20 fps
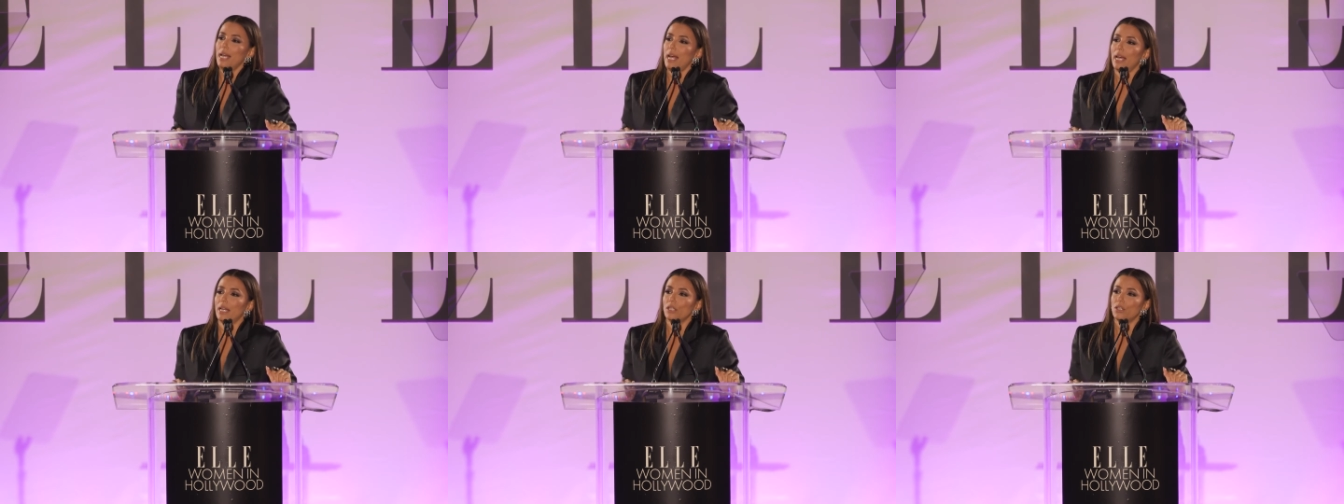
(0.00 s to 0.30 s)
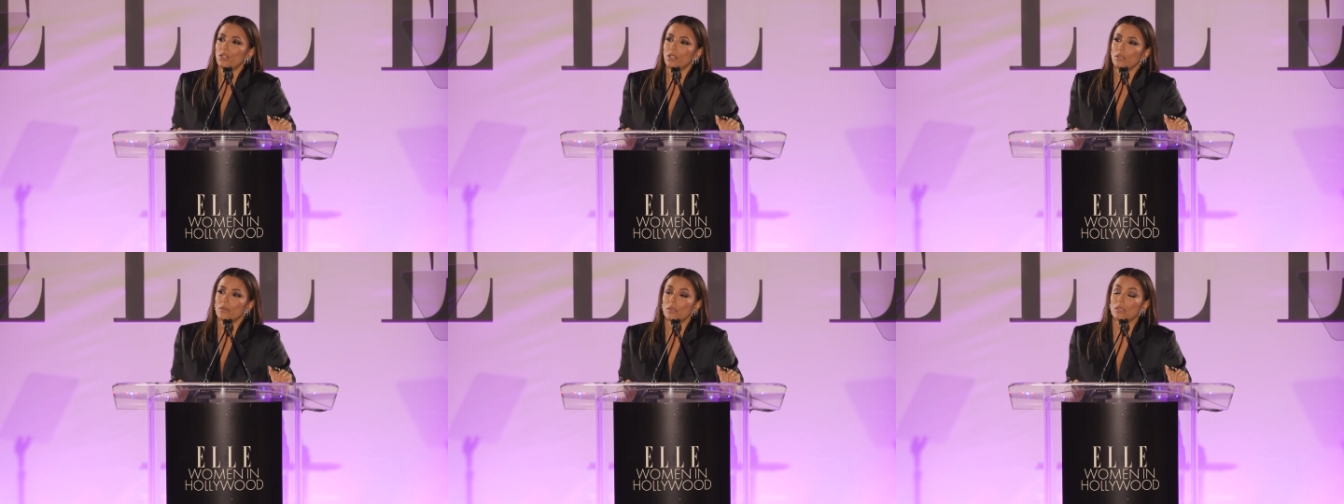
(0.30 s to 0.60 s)
And
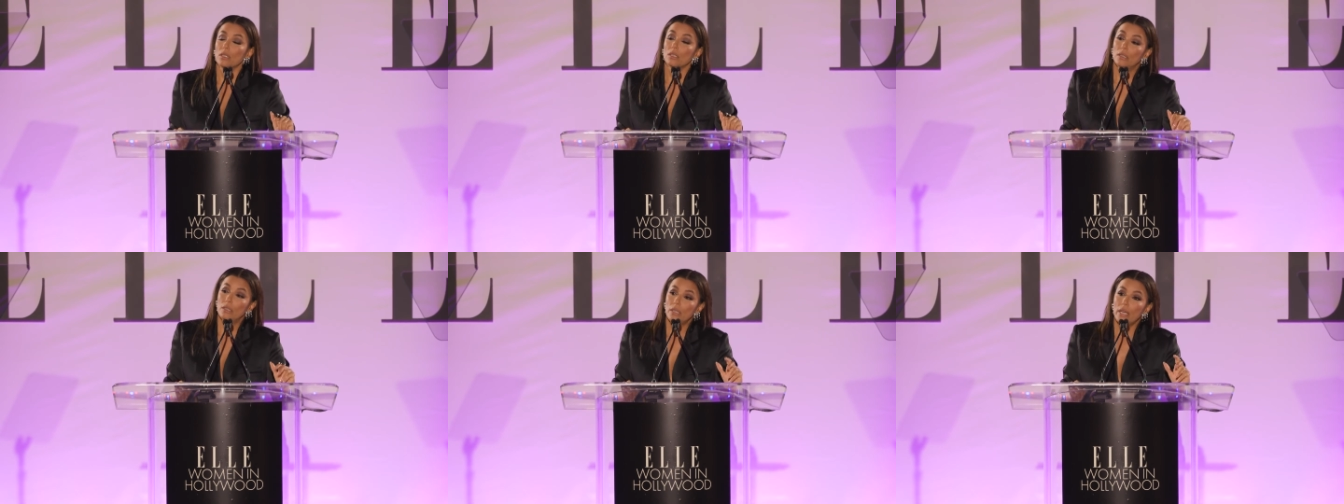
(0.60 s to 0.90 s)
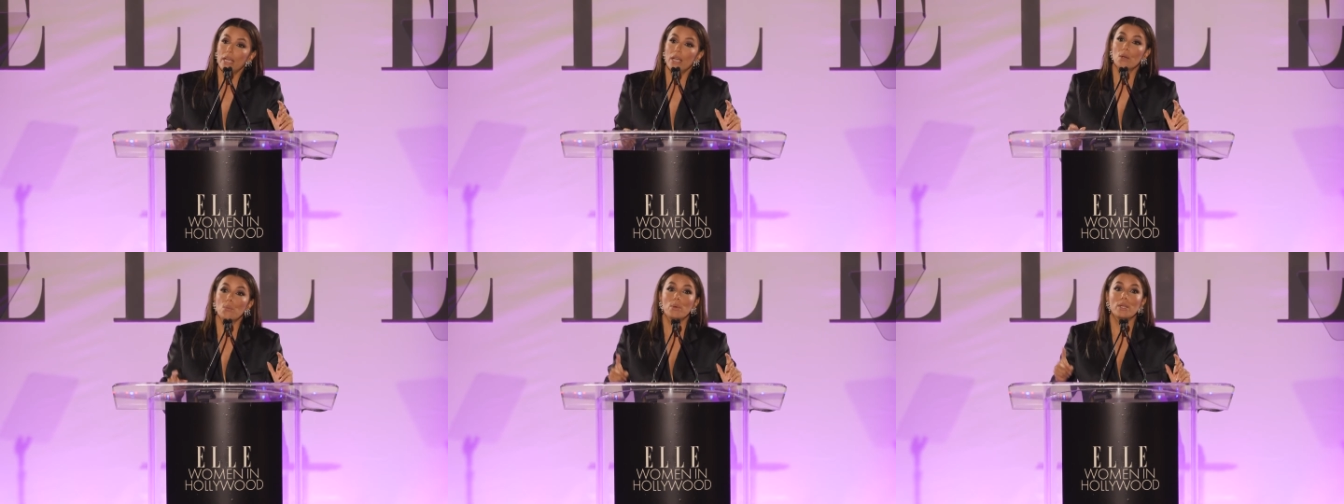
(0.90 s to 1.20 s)
she was like,
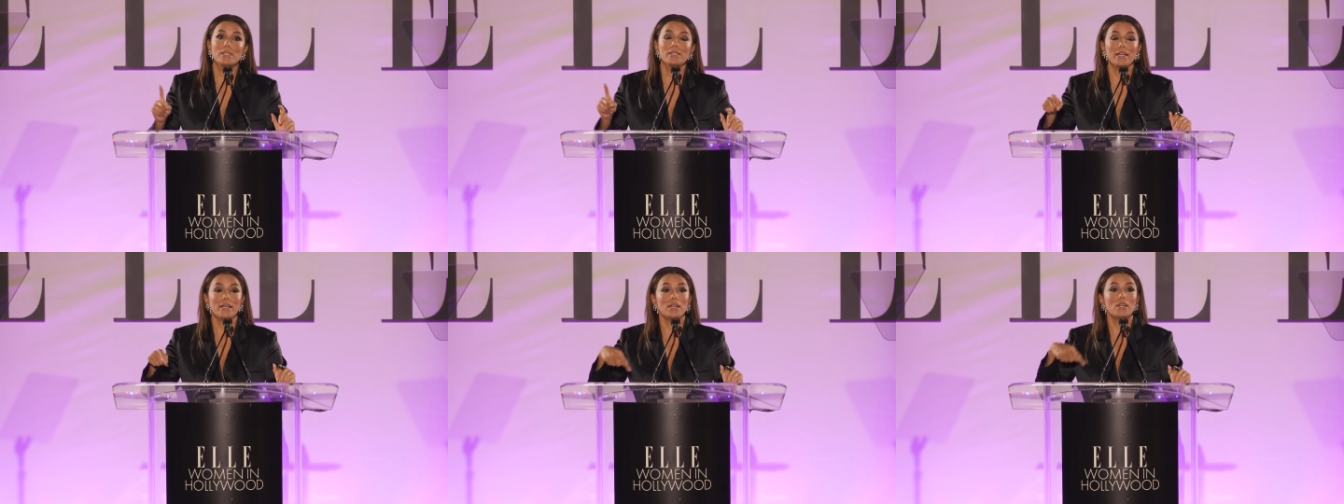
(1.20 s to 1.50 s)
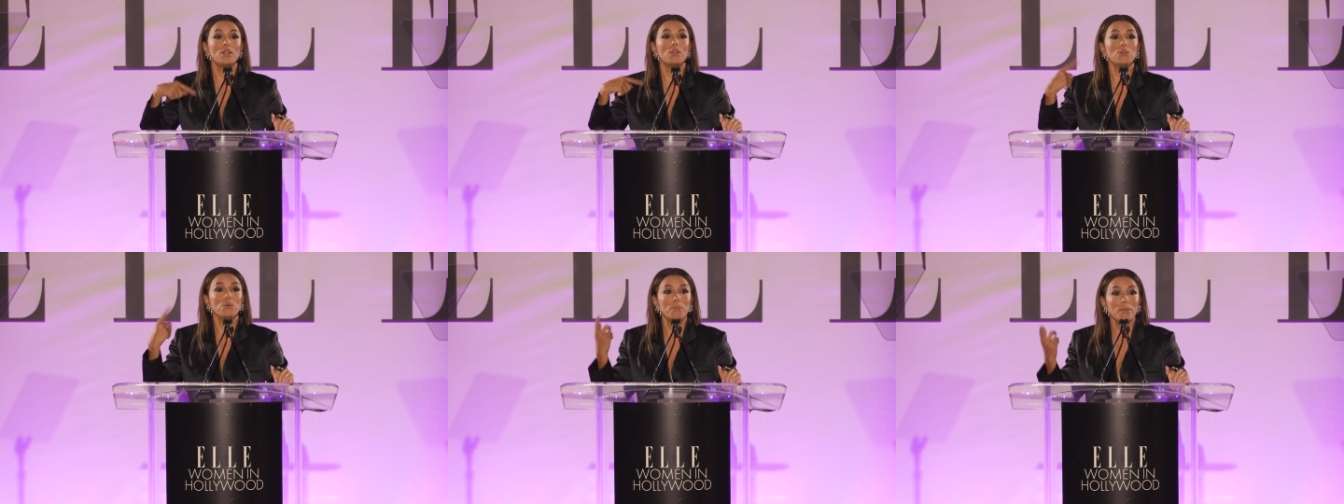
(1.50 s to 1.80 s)
Okay. And we'd take
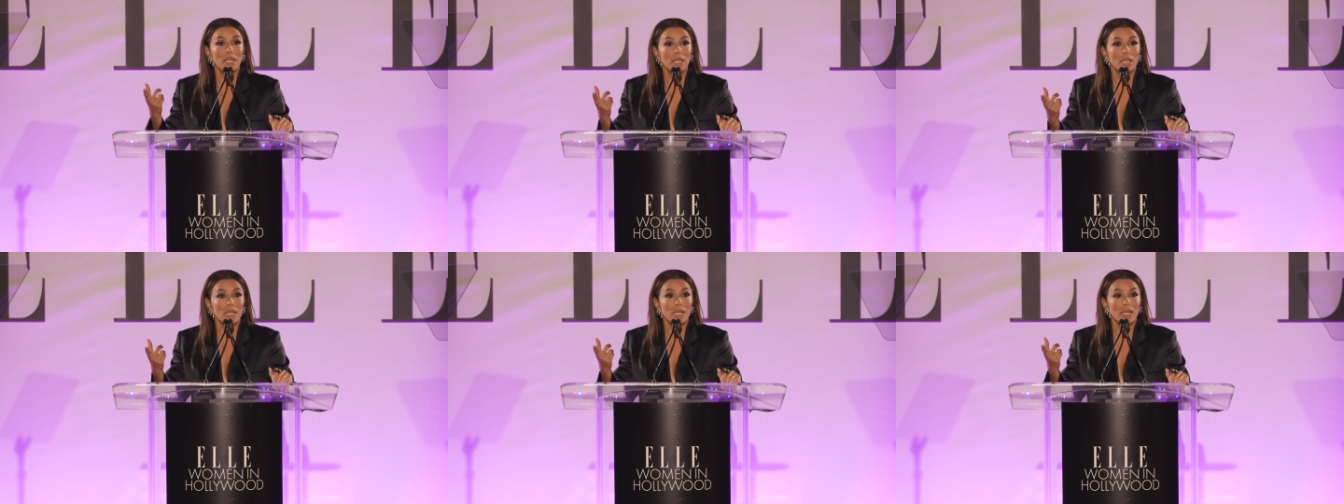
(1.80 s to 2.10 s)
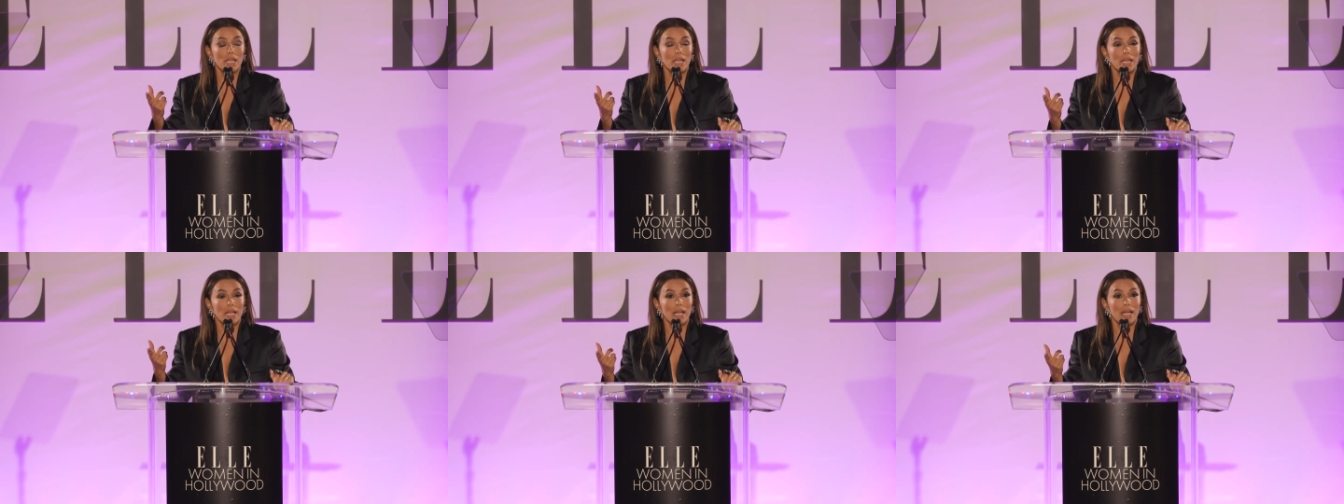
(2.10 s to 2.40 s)
another
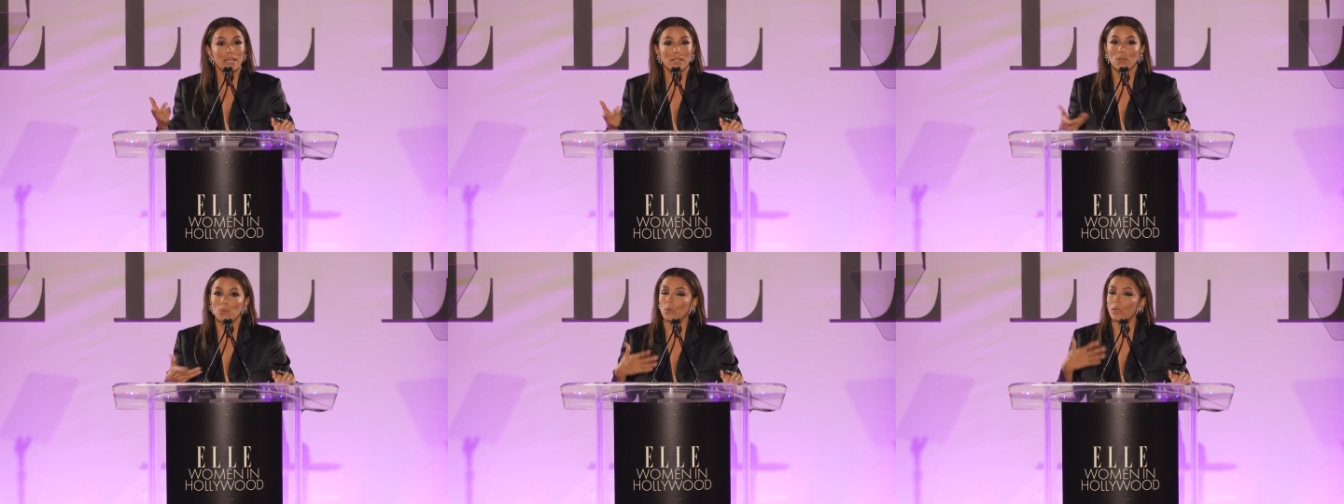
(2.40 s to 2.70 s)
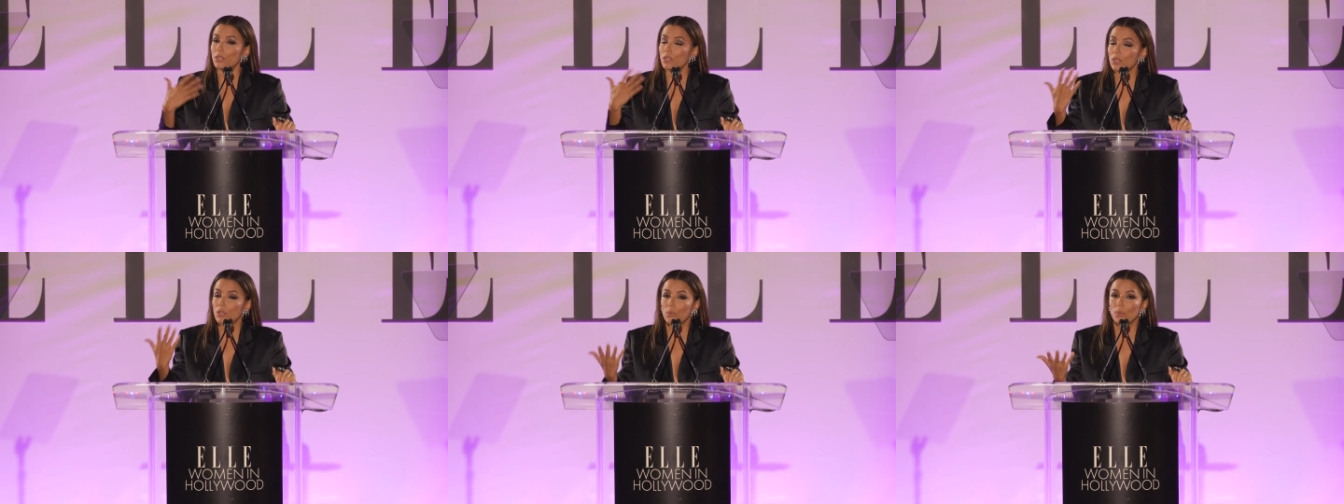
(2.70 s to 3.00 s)
meeting, and it
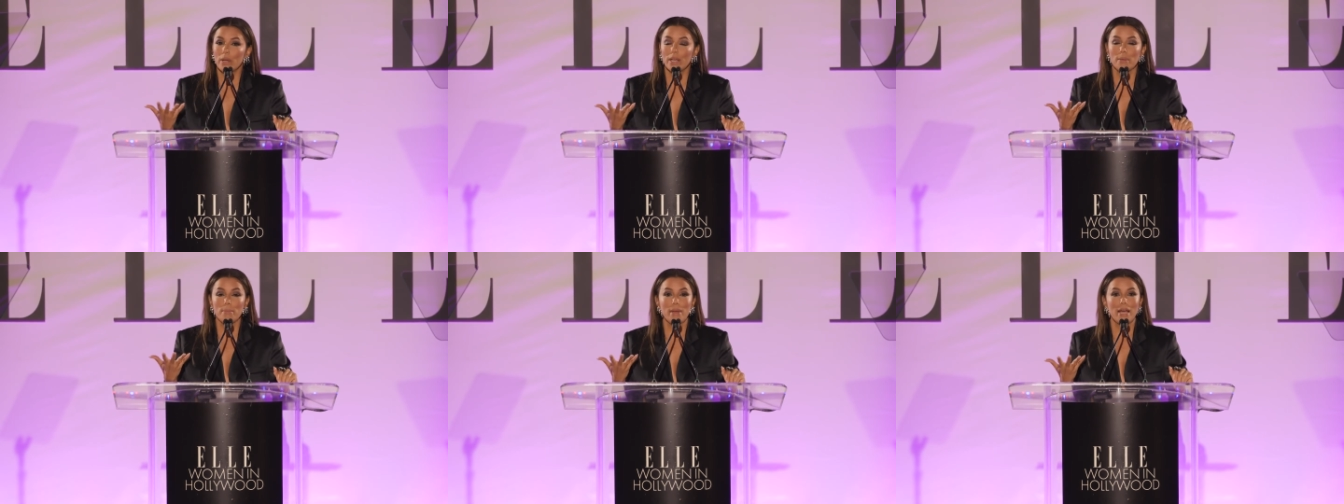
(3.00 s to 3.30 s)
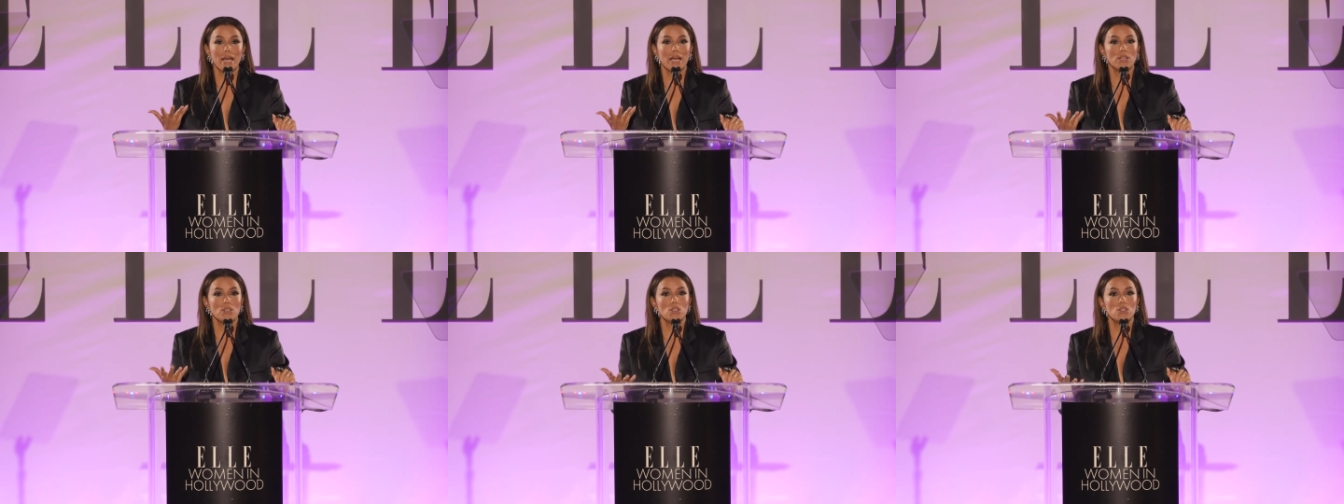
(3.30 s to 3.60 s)
wasn't the right
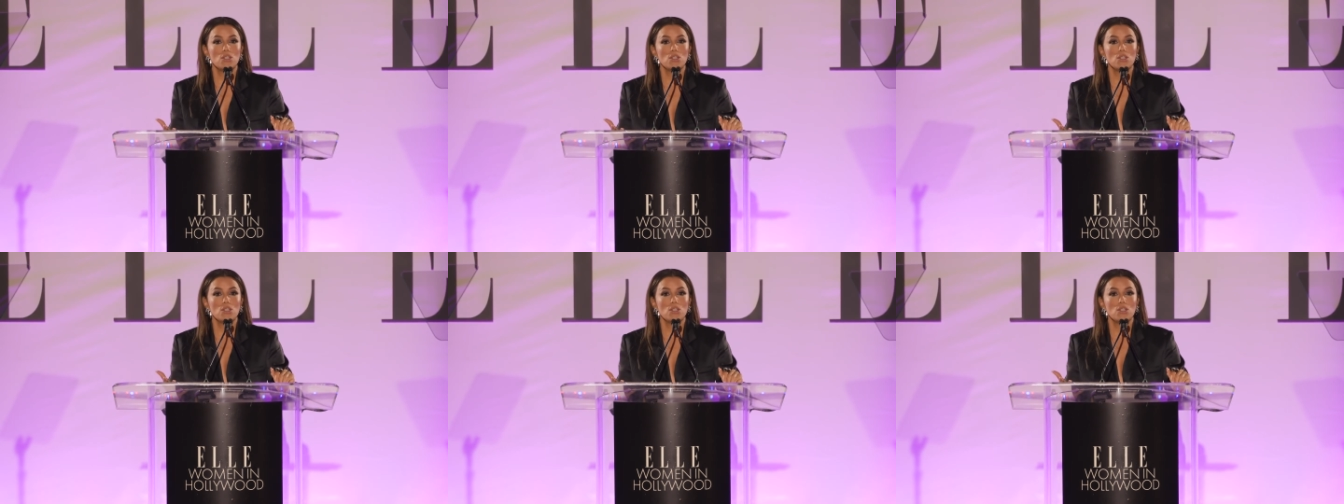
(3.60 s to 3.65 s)
match.